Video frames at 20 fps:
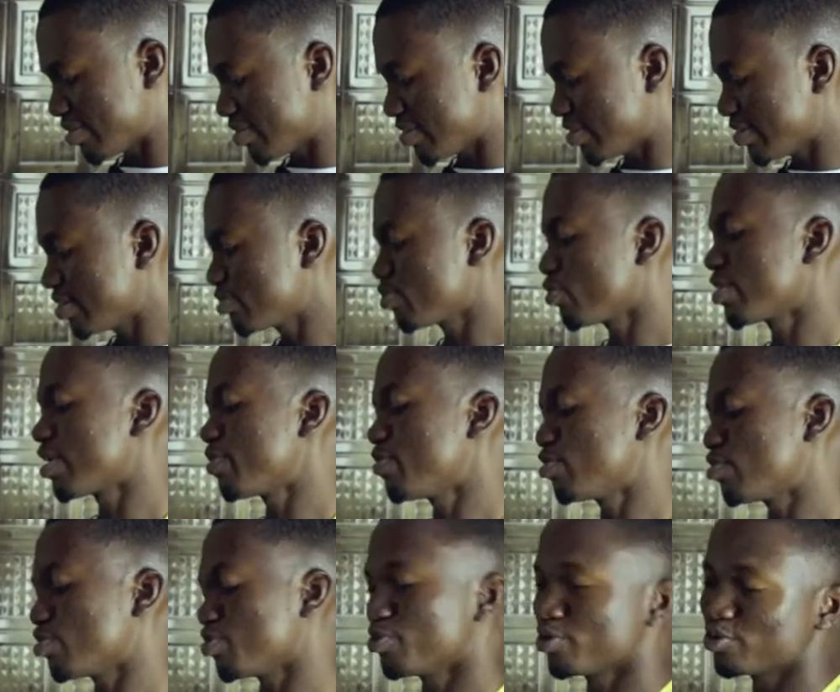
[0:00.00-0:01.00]
They just wanted
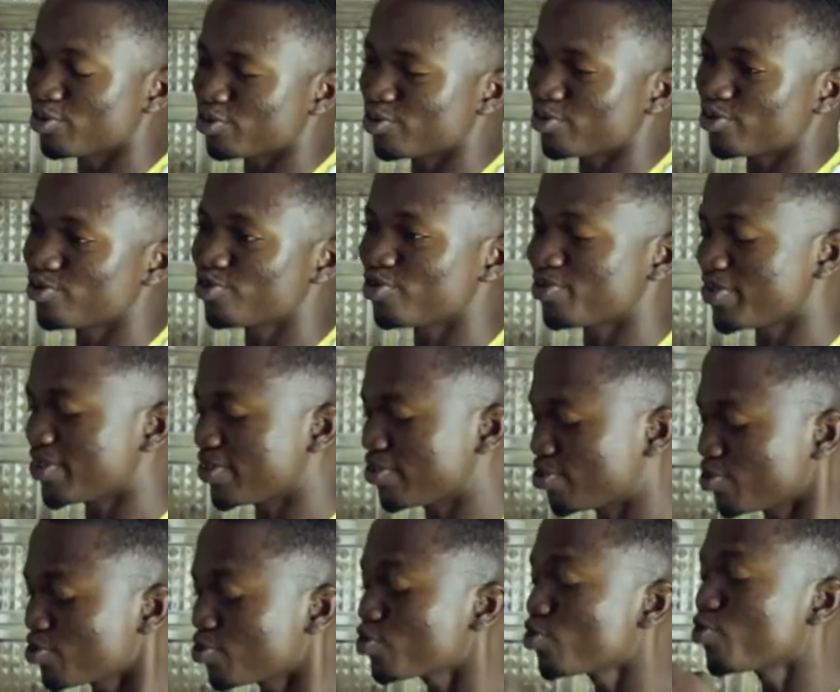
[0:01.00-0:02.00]
me to go to school to
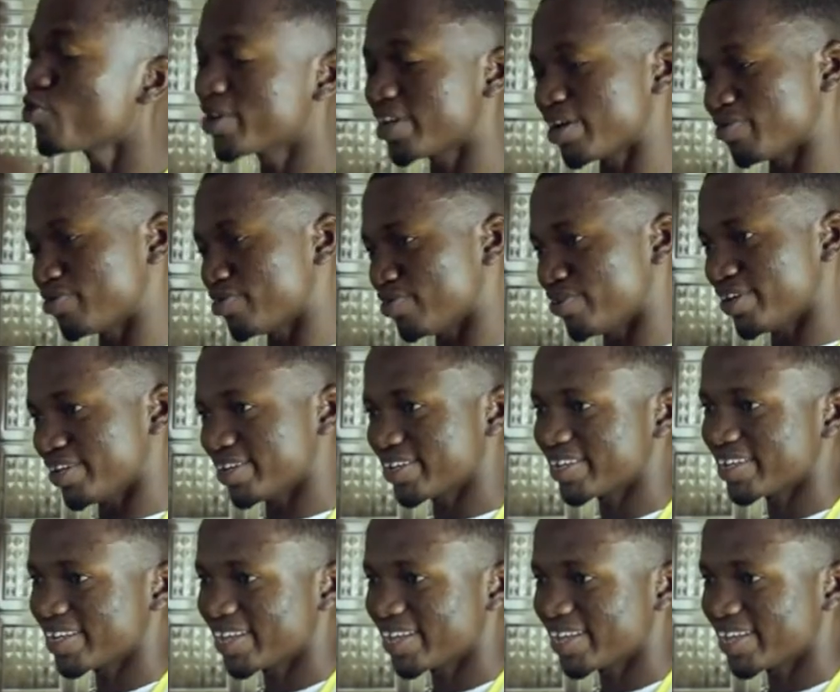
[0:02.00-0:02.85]
do what I'm doing.